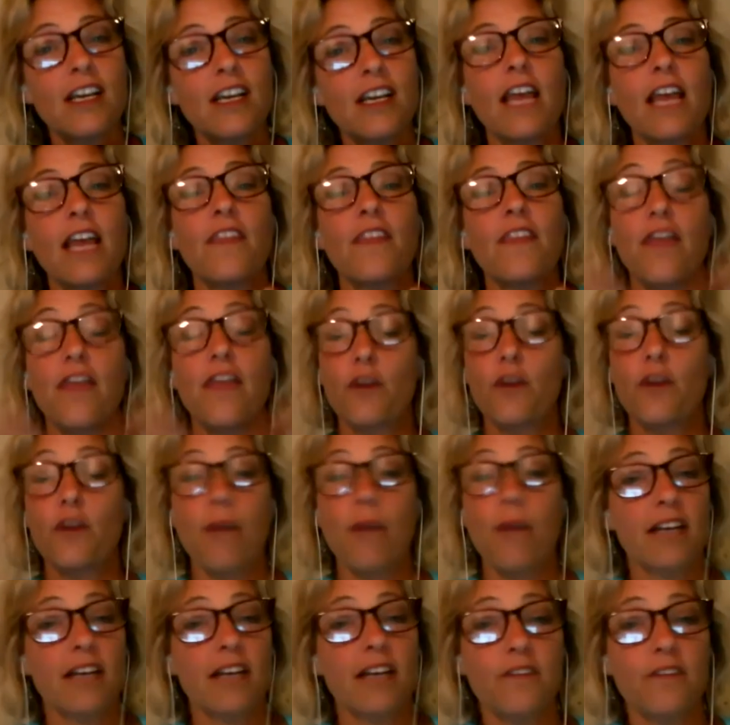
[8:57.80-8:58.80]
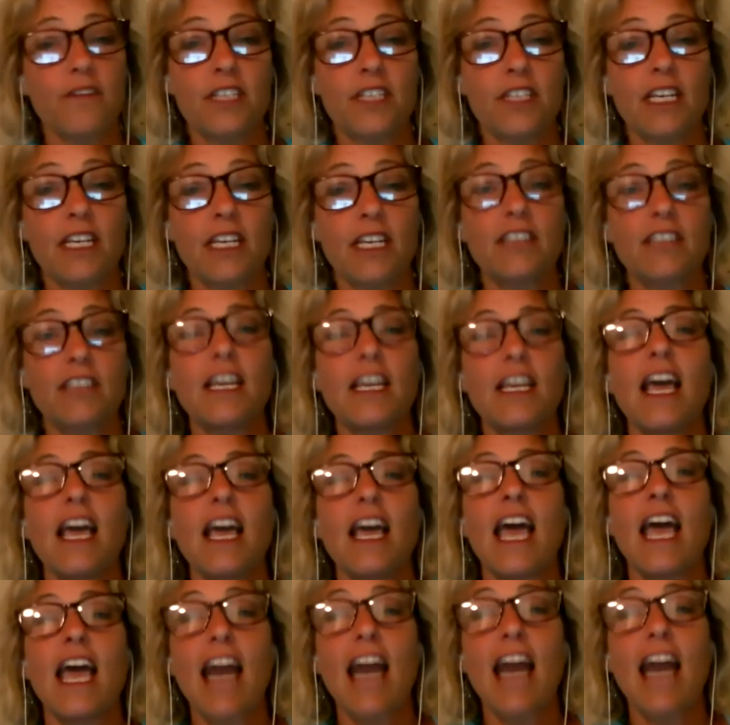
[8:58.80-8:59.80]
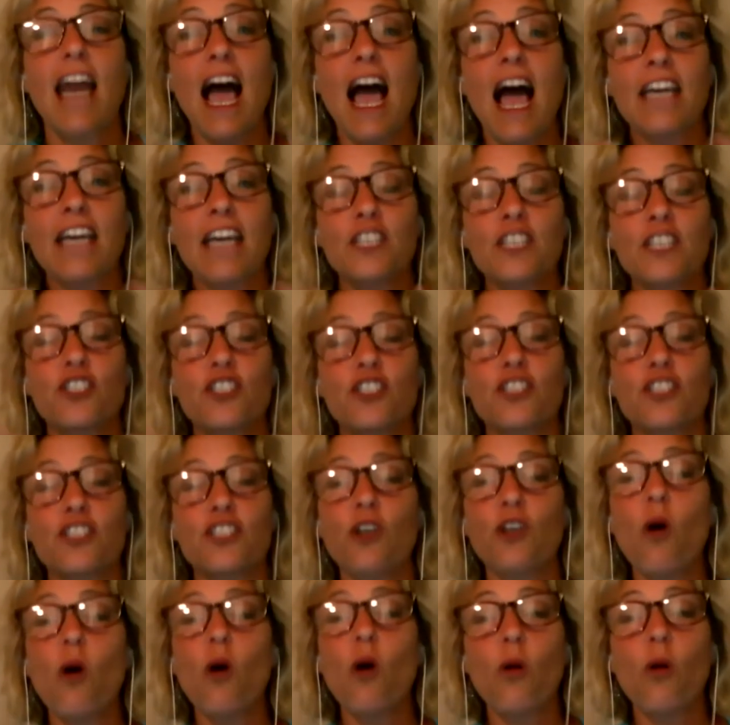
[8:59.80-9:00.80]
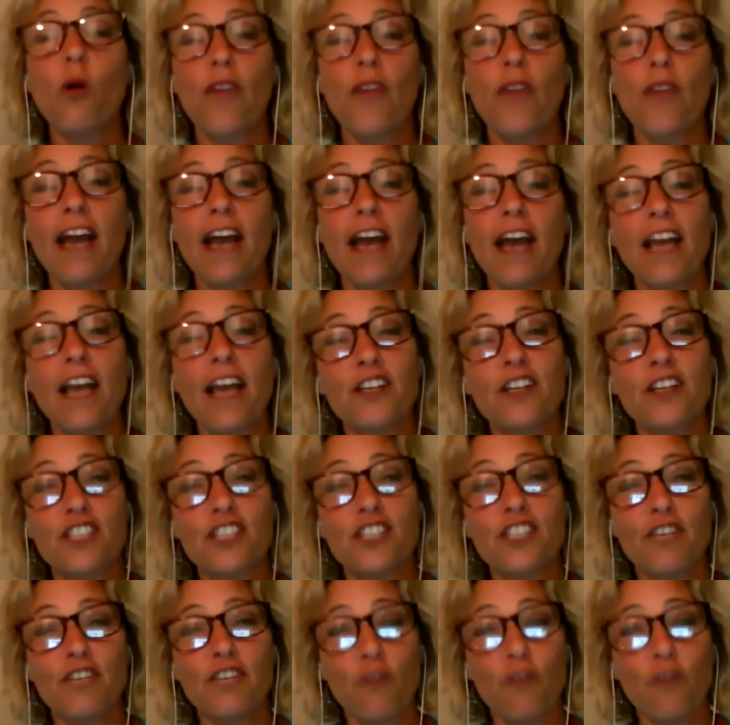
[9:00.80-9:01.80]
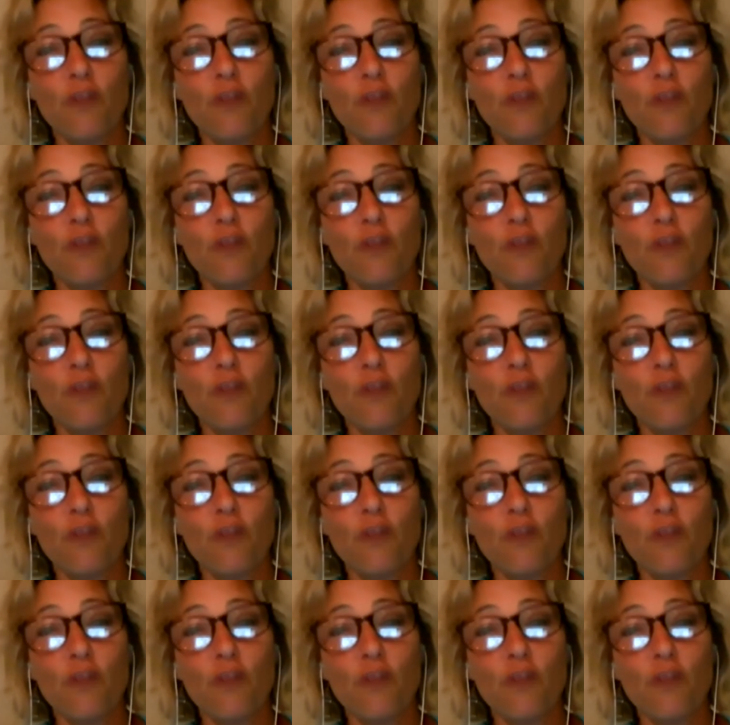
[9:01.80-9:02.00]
that they're magnificent, and I get to just hold that energy for